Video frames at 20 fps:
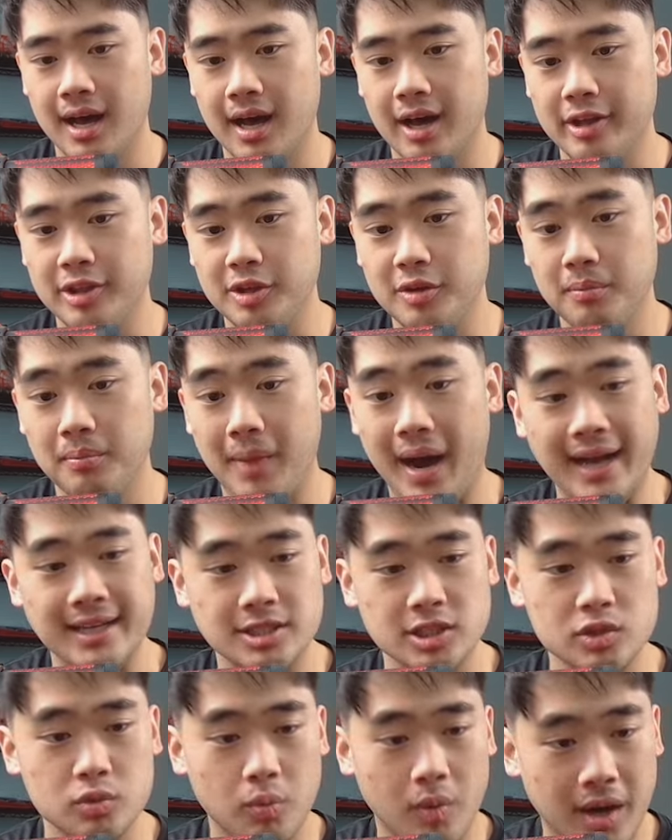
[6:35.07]
You might
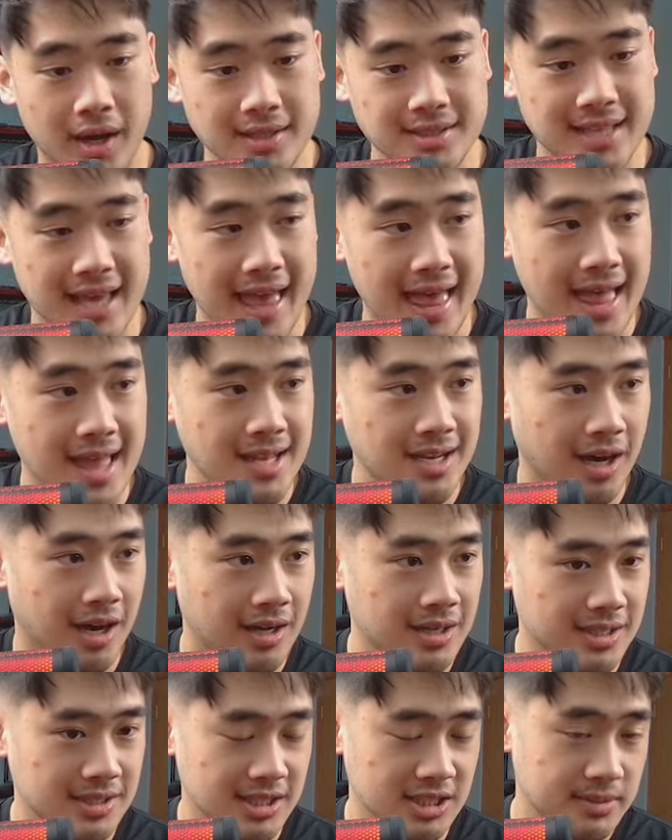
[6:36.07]
just want to end
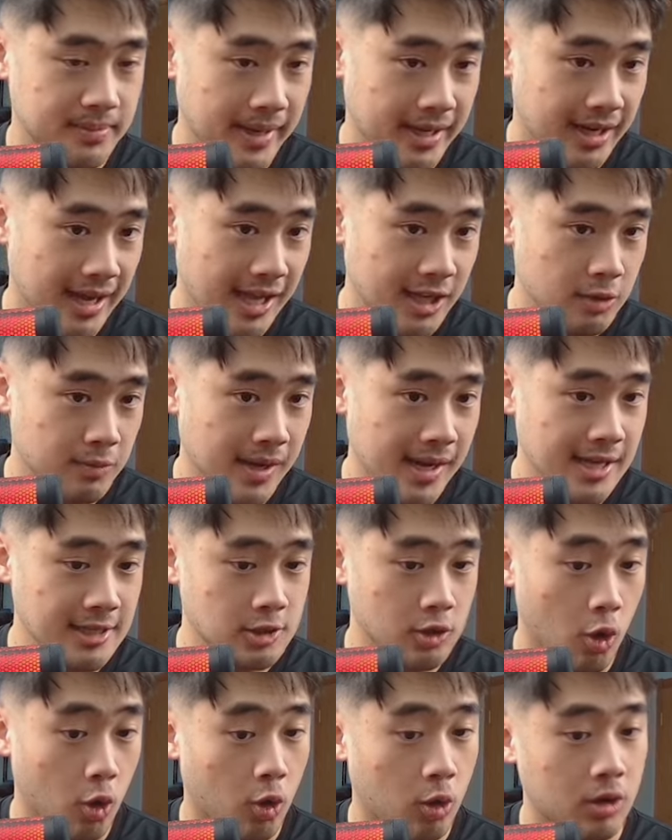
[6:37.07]
on a Dis Pater anyways,
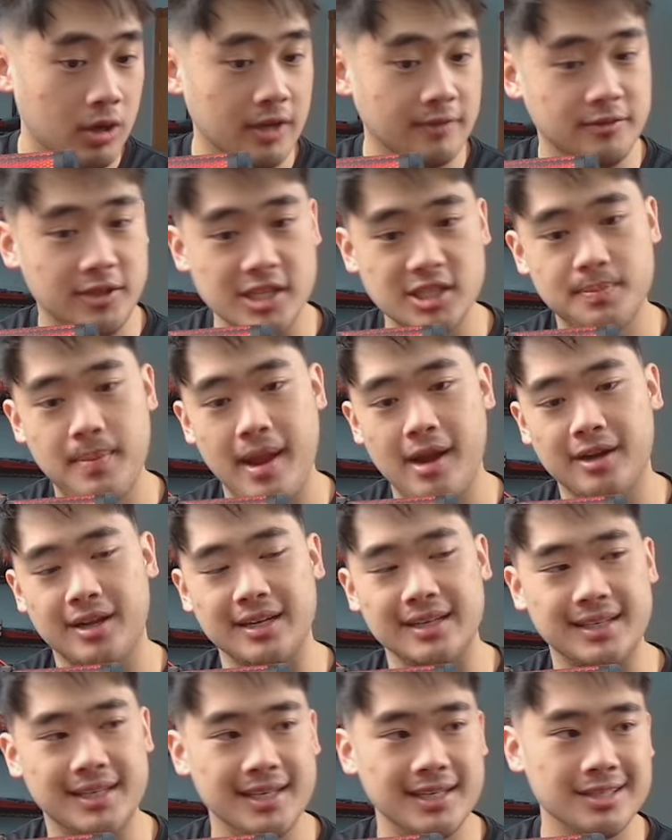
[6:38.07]
or if Dis Pater
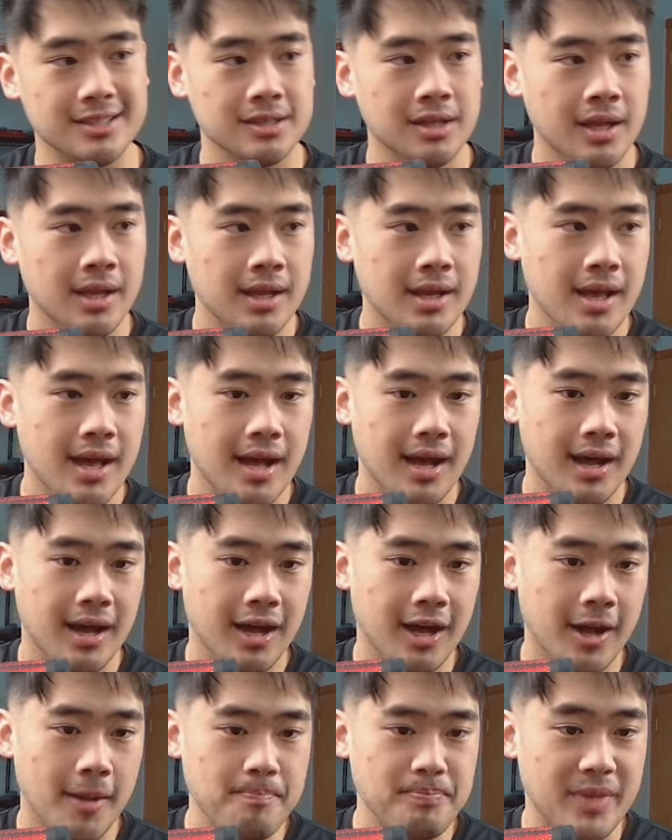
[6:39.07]
can kill,
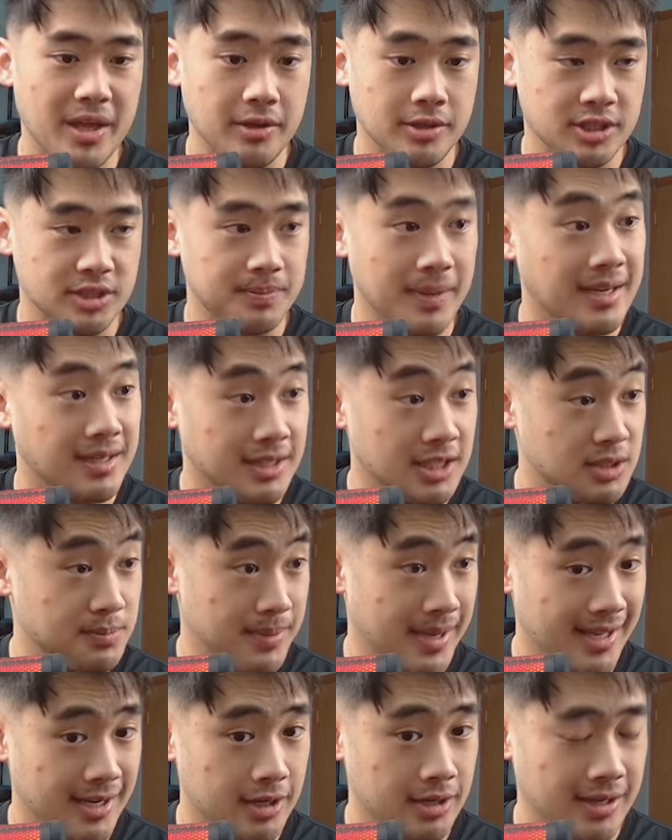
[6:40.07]
then you just make Dis
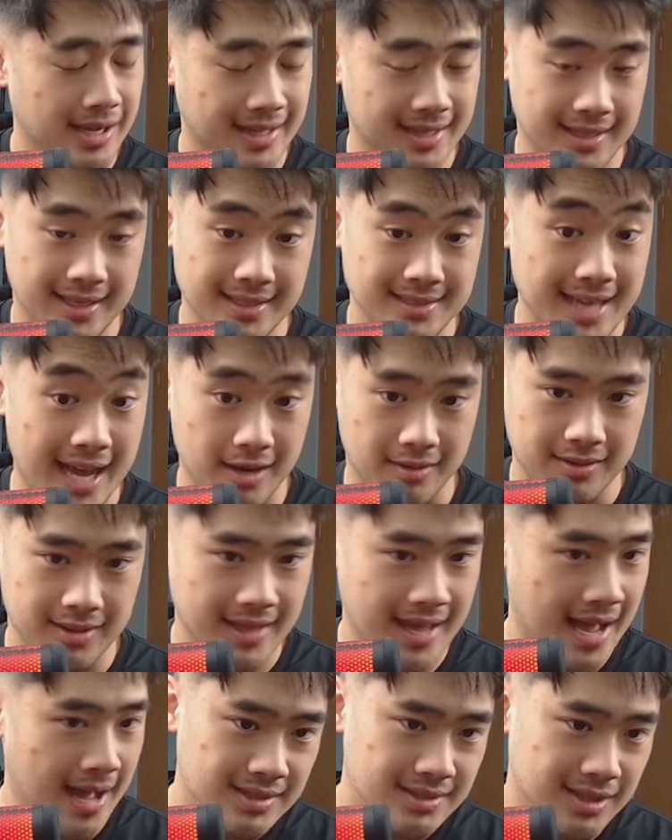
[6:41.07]
Pater and then attack with
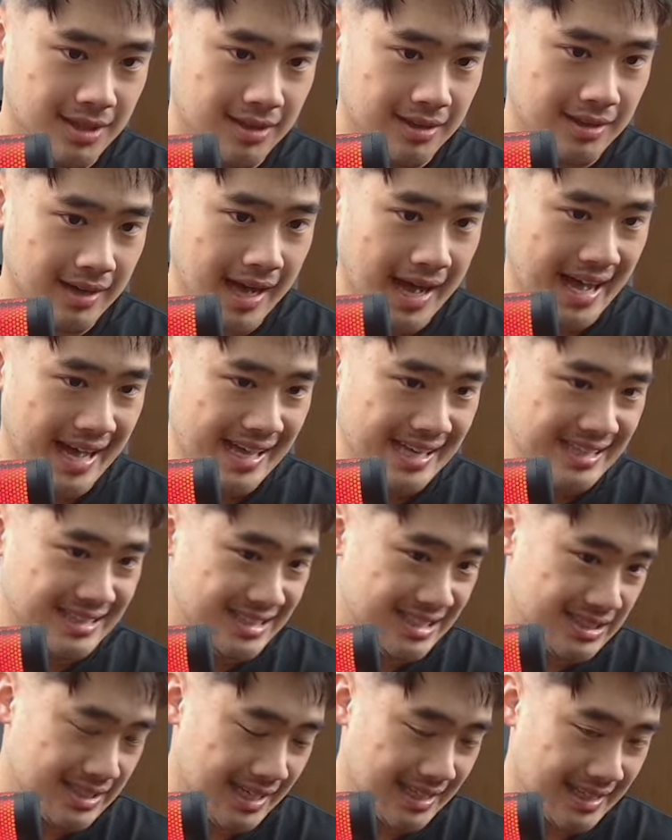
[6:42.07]
that. So it's
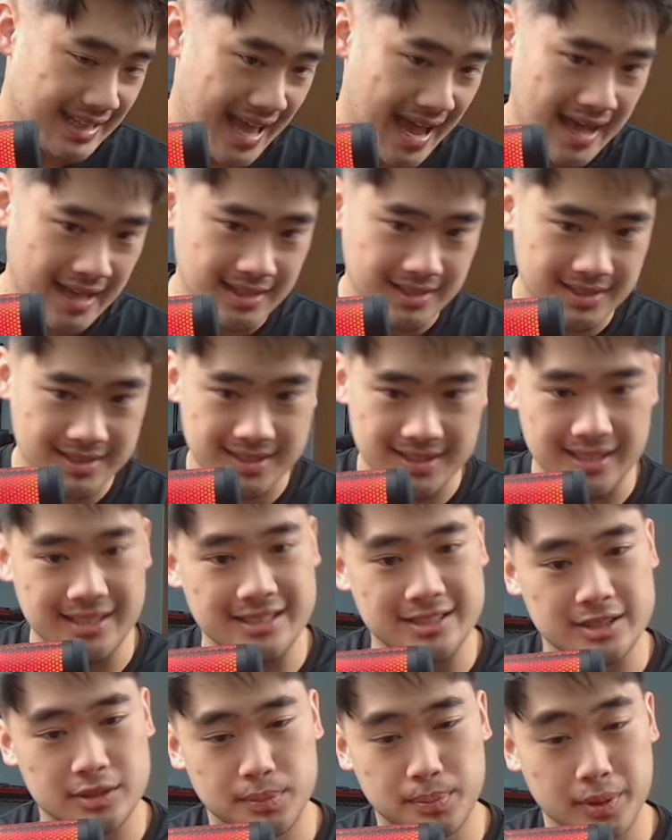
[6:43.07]
just like that.
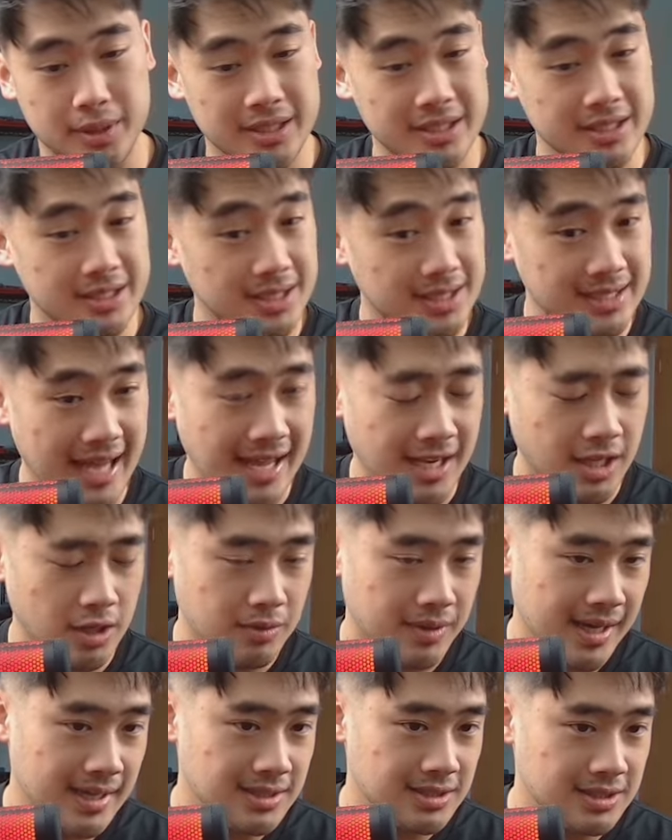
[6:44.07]
It's pretty good
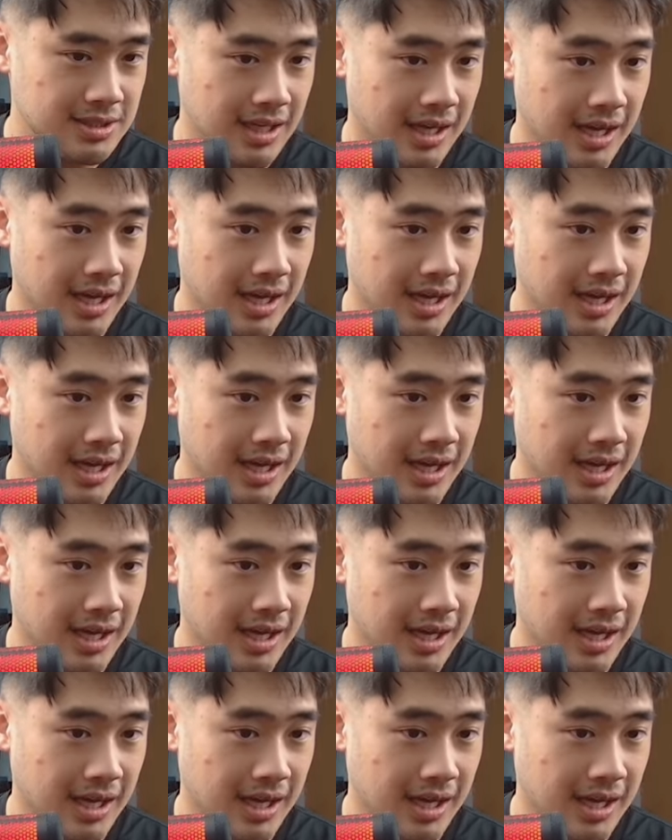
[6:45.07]
anyways.